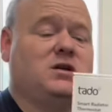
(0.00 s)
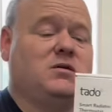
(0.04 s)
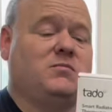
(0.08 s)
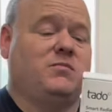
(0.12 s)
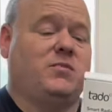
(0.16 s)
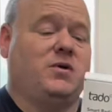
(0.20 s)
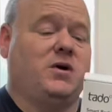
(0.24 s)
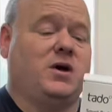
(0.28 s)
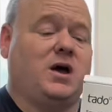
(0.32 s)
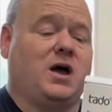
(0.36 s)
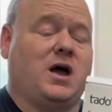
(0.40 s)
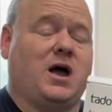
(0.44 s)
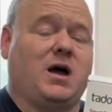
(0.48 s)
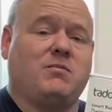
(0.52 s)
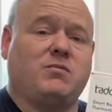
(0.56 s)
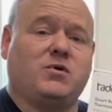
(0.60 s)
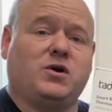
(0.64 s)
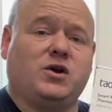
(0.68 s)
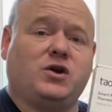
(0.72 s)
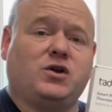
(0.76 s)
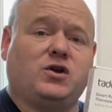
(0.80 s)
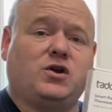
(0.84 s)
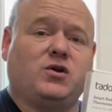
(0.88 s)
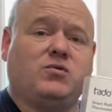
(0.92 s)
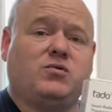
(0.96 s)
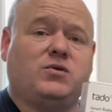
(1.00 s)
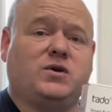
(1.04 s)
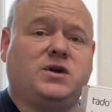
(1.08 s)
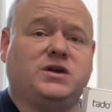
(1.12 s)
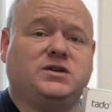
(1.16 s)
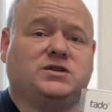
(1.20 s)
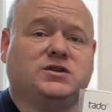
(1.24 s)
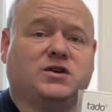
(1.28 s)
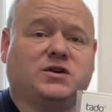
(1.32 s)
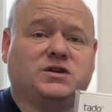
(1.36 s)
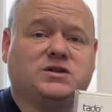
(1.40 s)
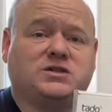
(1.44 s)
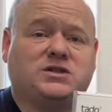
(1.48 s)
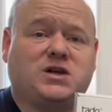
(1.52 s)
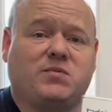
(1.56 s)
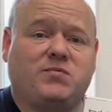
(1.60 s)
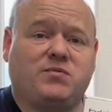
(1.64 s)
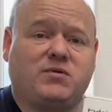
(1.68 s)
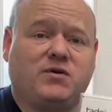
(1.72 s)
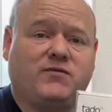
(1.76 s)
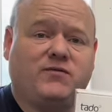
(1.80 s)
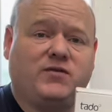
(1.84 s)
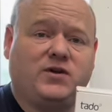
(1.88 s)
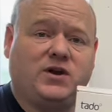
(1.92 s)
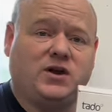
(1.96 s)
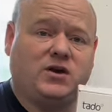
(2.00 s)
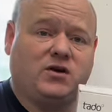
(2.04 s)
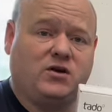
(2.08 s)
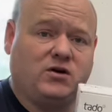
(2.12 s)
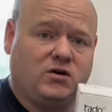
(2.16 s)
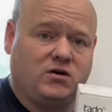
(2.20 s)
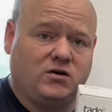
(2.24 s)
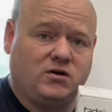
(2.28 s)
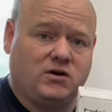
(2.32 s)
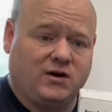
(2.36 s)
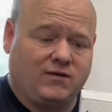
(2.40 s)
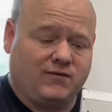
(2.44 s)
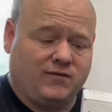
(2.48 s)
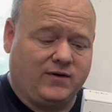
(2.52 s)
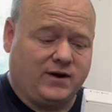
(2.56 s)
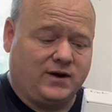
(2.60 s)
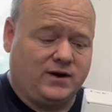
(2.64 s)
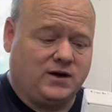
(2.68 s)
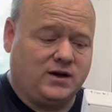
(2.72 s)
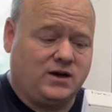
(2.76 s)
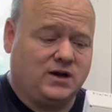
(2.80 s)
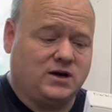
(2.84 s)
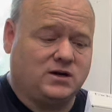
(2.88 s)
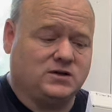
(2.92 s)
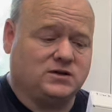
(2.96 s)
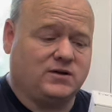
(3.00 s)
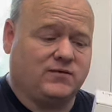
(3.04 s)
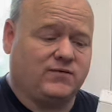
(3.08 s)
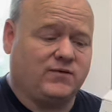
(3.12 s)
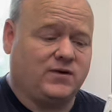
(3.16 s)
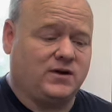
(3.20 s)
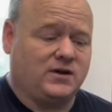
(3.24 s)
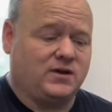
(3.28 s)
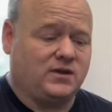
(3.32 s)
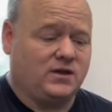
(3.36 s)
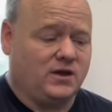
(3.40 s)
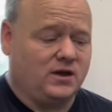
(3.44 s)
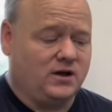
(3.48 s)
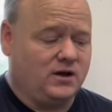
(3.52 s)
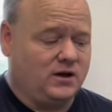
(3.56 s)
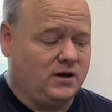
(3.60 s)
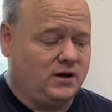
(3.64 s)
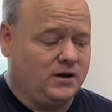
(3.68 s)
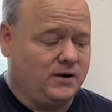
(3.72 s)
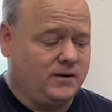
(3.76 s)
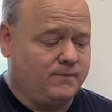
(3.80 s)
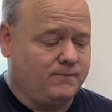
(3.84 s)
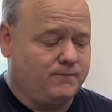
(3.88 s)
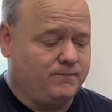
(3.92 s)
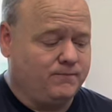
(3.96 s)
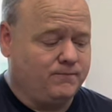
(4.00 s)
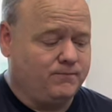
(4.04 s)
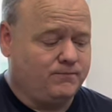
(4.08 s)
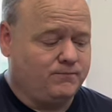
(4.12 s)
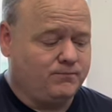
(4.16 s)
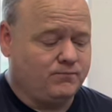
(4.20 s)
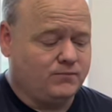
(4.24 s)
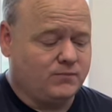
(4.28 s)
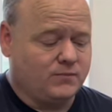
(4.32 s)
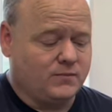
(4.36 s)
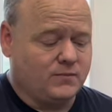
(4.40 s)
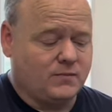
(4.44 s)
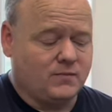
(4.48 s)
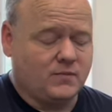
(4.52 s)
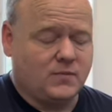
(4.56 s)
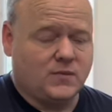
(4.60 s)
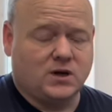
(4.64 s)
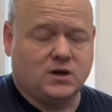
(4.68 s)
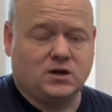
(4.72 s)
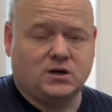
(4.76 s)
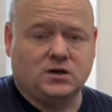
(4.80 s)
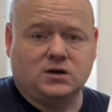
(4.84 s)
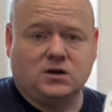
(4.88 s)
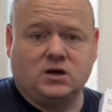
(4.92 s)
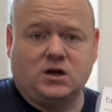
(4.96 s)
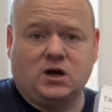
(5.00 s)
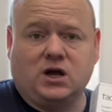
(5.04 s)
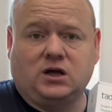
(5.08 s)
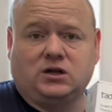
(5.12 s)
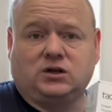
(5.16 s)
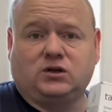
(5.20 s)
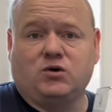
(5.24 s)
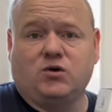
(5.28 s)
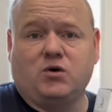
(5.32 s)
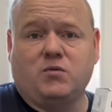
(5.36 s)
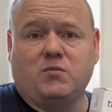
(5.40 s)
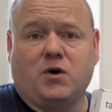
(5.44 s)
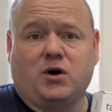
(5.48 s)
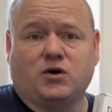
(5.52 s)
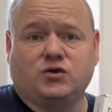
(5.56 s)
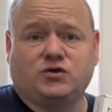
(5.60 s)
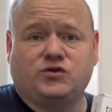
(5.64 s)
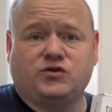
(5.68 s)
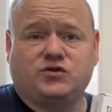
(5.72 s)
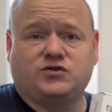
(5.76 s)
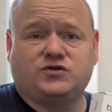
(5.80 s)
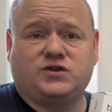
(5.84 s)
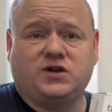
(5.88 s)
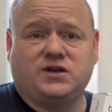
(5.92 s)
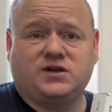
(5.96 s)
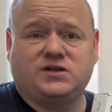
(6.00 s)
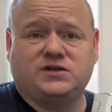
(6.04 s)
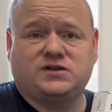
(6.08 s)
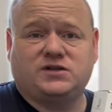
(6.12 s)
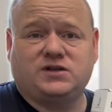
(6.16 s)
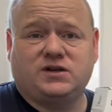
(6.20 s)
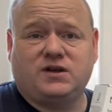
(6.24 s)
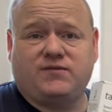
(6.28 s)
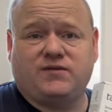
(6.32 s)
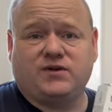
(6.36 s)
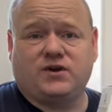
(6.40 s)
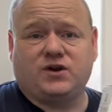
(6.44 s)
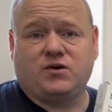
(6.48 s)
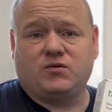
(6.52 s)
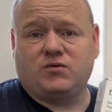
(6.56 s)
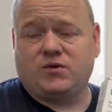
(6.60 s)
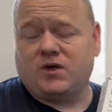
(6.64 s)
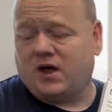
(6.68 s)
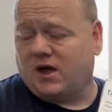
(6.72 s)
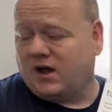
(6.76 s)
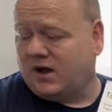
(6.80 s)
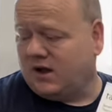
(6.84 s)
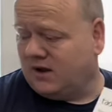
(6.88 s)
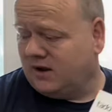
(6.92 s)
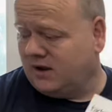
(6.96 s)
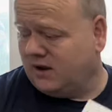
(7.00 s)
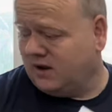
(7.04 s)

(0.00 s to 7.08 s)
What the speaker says: but I'm going to do these on a separate video, I think, because I think that it'll do it more justice if I do that.